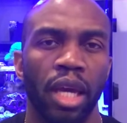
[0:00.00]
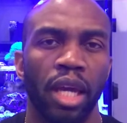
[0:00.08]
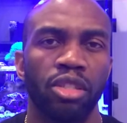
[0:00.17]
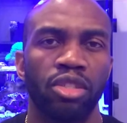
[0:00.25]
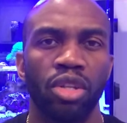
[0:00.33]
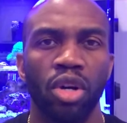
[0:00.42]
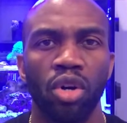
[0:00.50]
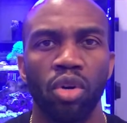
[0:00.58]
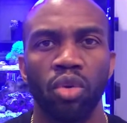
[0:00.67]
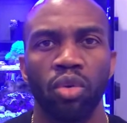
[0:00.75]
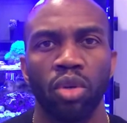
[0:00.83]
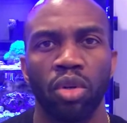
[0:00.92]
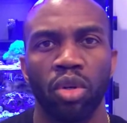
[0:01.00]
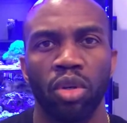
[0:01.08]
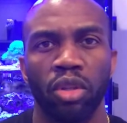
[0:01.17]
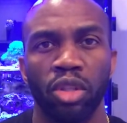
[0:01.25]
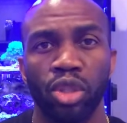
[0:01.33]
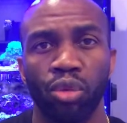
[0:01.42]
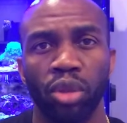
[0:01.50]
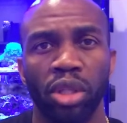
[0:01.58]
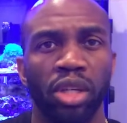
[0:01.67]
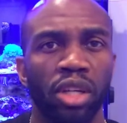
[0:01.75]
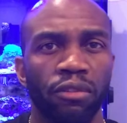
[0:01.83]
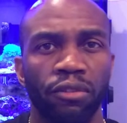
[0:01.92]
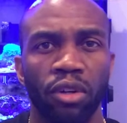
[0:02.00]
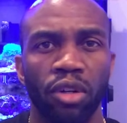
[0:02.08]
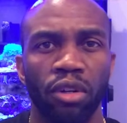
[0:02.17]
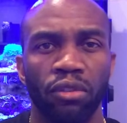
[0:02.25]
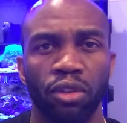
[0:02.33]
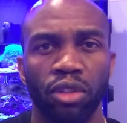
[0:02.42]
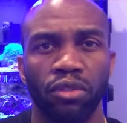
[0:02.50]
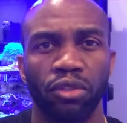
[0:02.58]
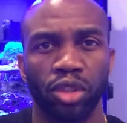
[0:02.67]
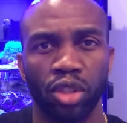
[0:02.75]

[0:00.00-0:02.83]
And so these are really good for